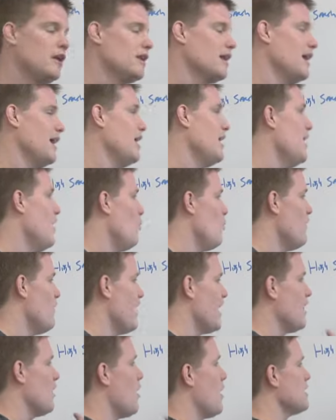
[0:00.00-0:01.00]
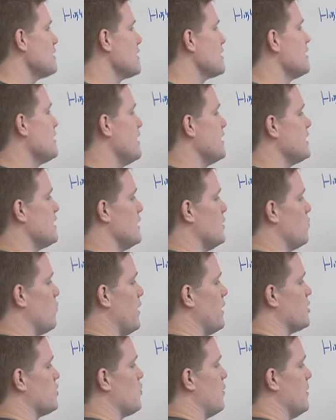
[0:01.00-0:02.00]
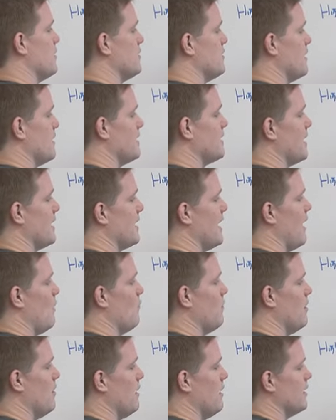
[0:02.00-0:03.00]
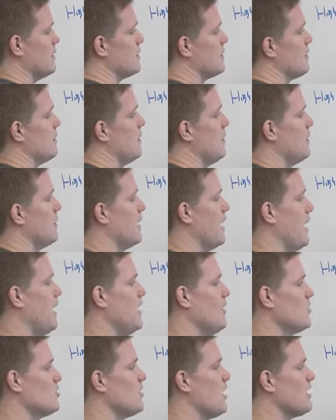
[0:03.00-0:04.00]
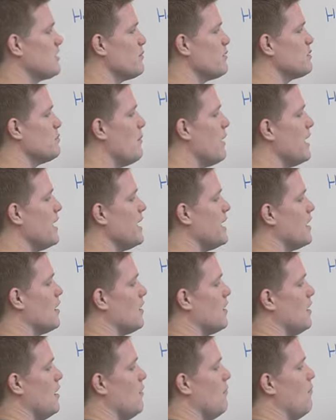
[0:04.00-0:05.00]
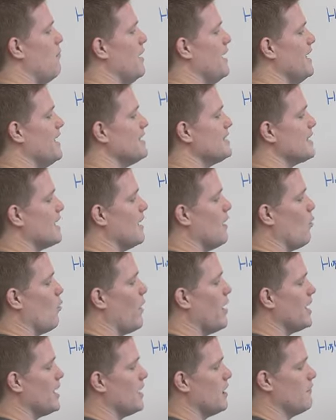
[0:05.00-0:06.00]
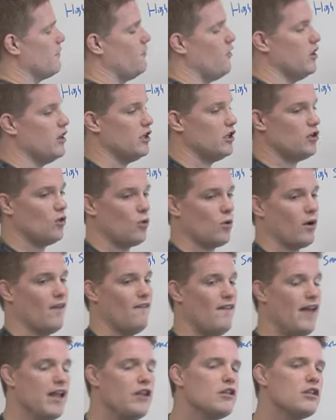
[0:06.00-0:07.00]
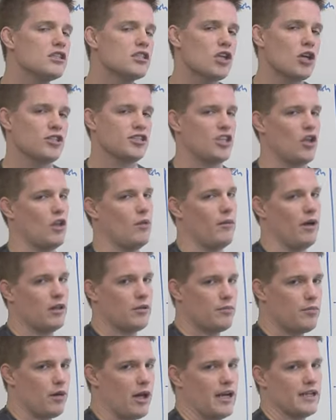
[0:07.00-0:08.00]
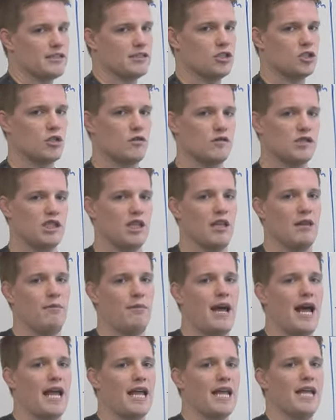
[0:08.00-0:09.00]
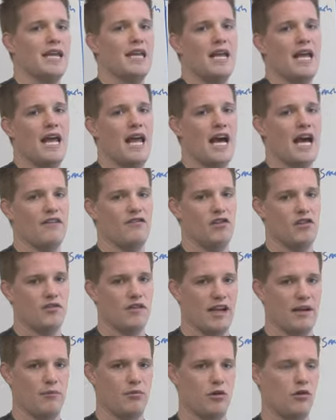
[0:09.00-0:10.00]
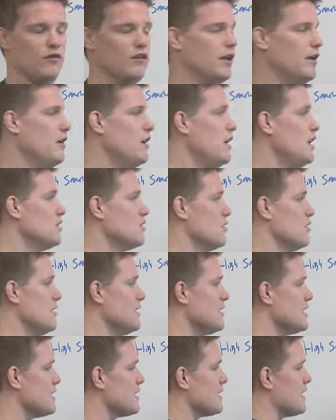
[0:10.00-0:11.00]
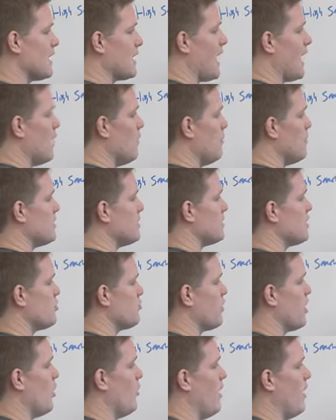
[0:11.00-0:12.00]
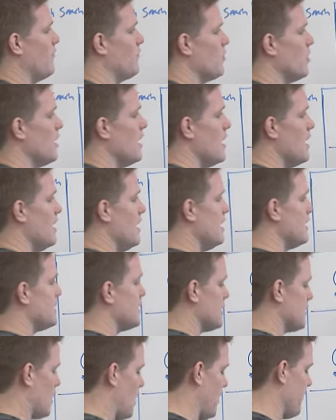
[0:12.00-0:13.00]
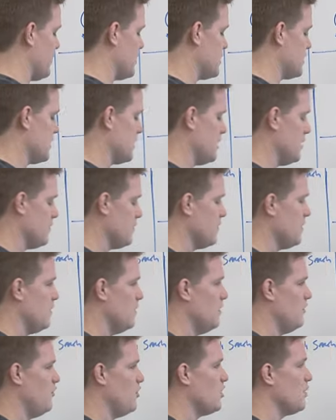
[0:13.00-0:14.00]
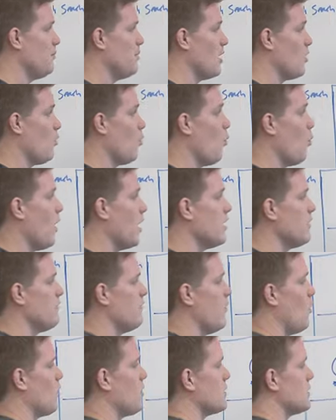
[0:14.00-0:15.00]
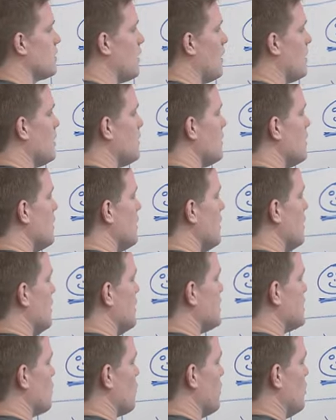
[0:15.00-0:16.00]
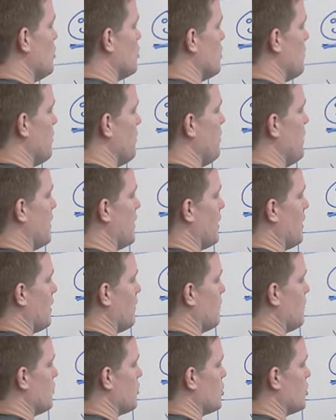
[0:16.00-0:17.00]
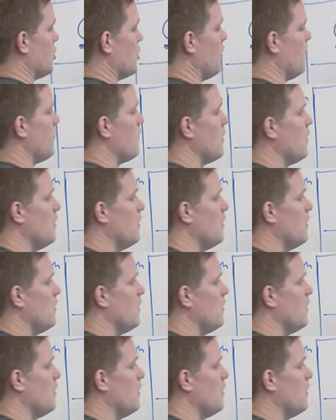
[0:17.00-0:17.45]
Okay? We've had a lot of success in restaurants and things like that with this. Okay? Now, there's not as much money here, but it is a way to get your foot in the door, and then you can start selling them other products and services on the back end after you've kind of proven it. So this is the kind of businesses we go after. This is obviously, if you could pick one to focus on, this is what you should be picking for sure.